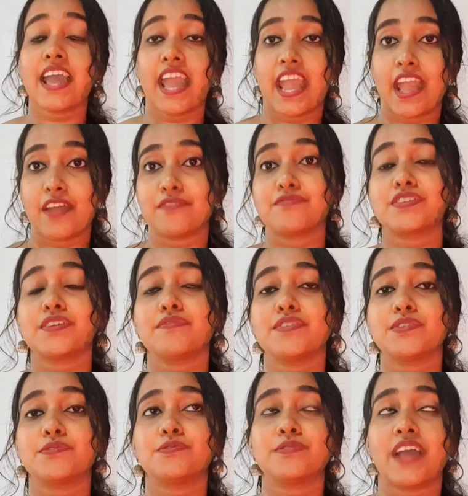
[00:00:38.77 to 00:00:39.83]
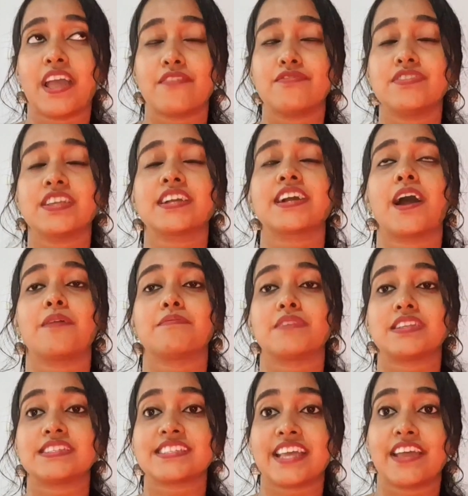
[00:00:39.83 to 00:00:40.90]
Every view, every
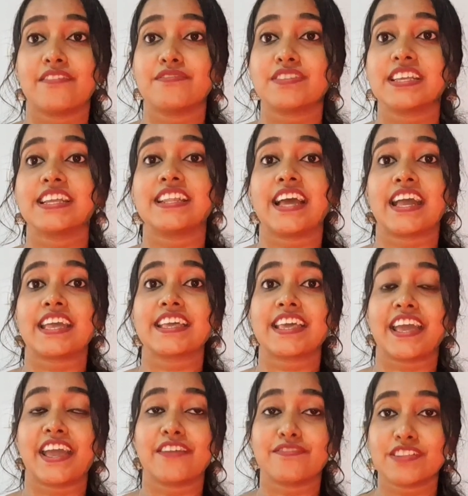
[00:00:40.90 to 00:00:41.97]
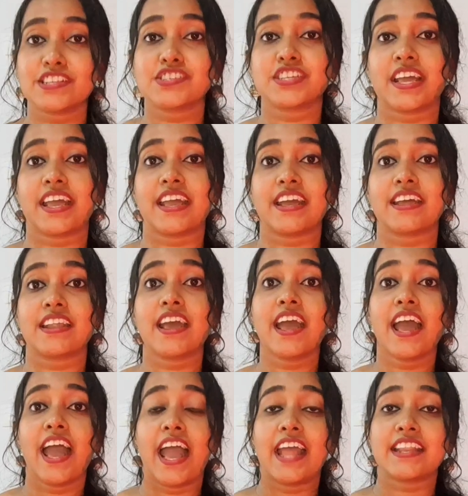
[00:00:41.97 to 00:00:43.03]
comment, every like, every share,
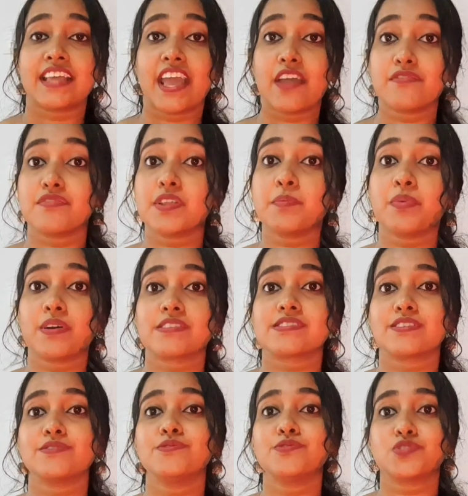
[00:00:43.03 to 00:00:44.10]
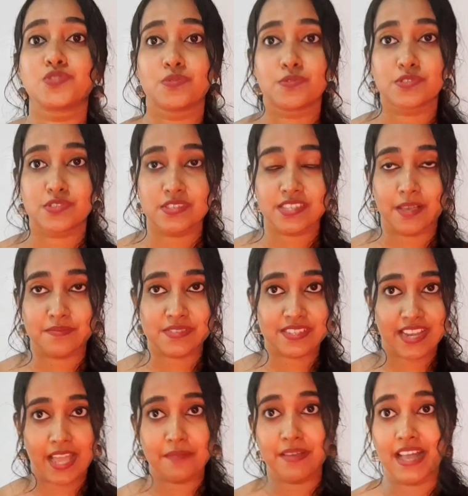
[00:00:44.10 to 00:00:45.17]
and every person who chose to
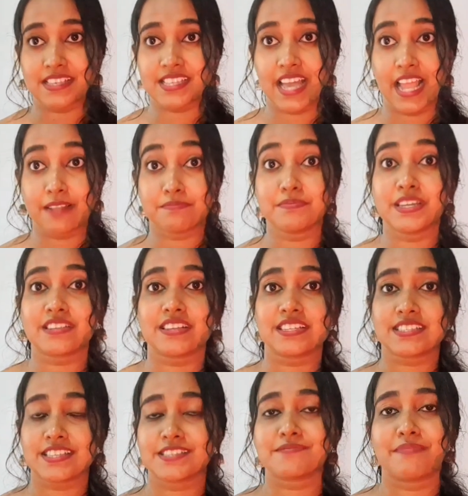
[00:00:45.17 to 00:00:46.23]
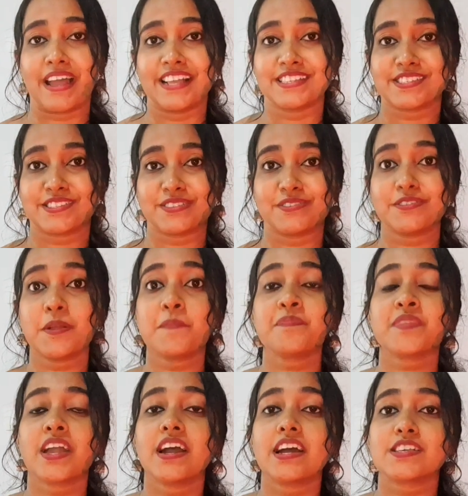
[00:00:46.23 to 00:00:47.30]
subscribe has helped me reach this milestone.
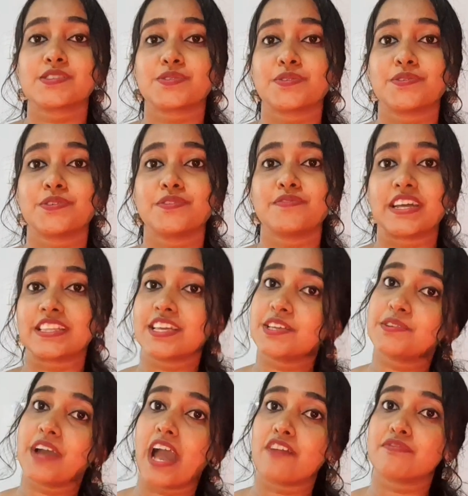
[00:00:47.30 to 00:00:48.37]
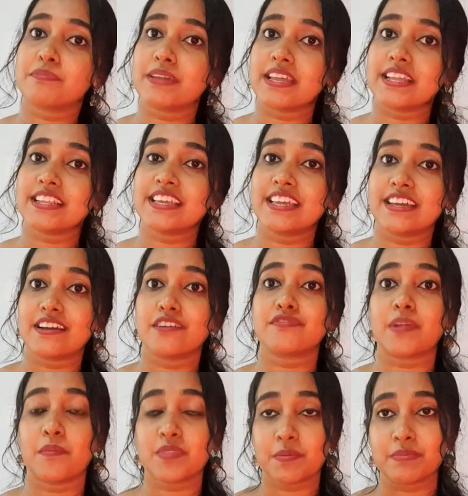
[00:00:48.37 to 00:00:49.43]
So, whether you have been here
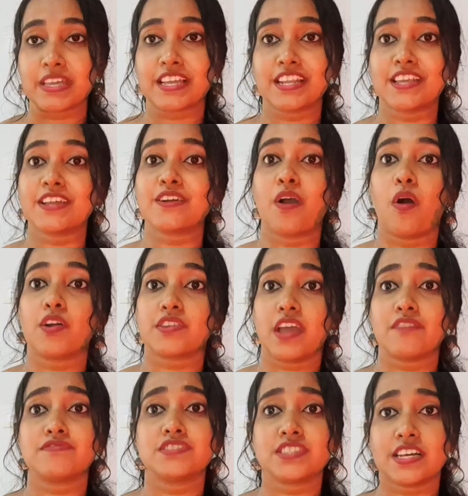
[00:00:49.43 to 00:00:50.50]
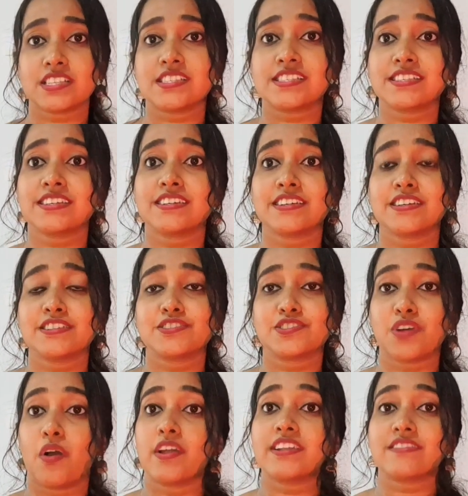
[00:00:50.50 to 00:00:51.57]
from the beginning or you have just
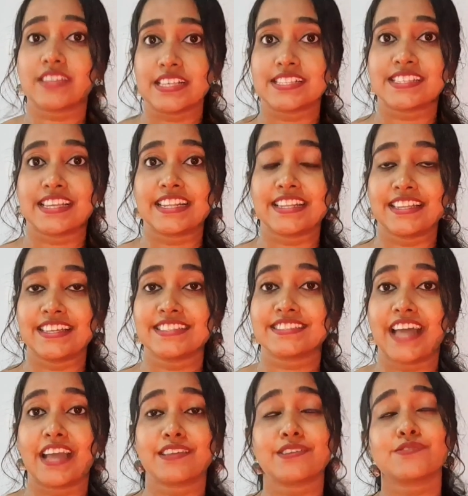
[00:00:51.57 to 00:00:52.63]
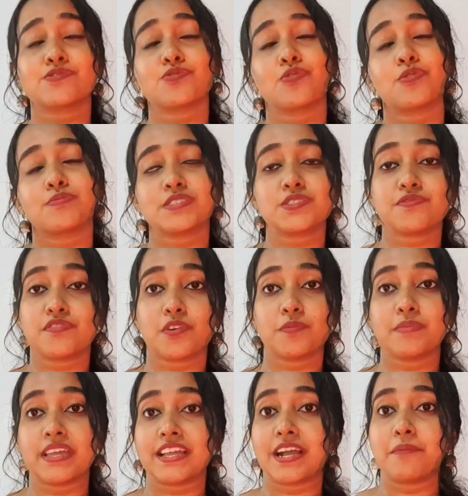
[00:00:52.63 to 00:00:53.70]
joined recently, thank you so much for
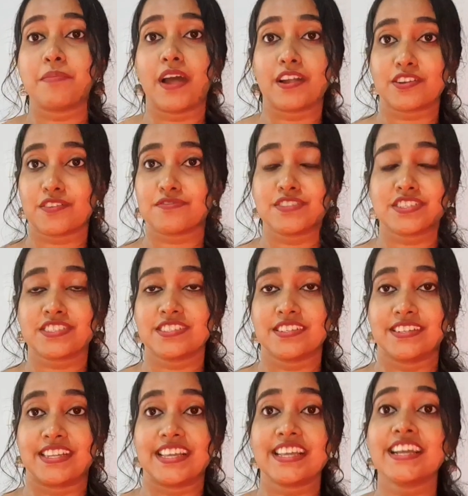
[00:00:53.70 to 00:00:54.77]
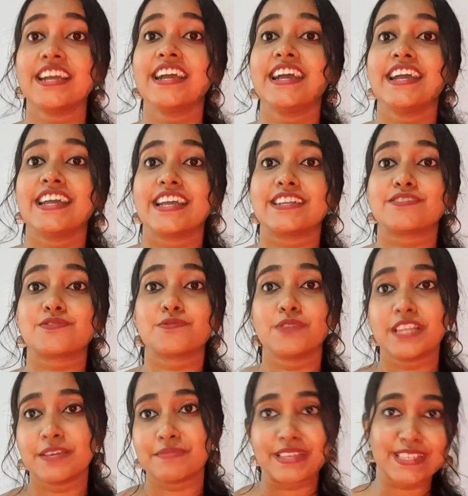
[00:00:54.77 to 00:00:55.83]
being a part of this journey. It
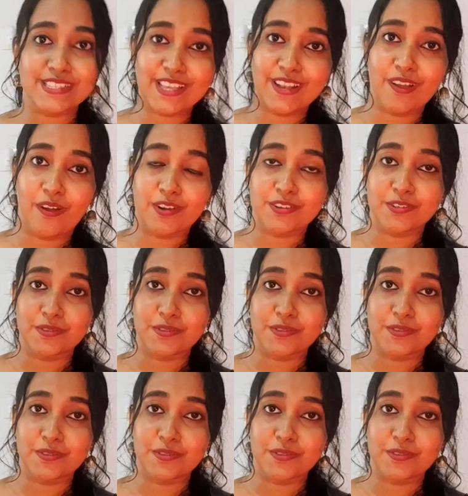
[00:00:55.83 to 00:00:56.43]
truly means a lot to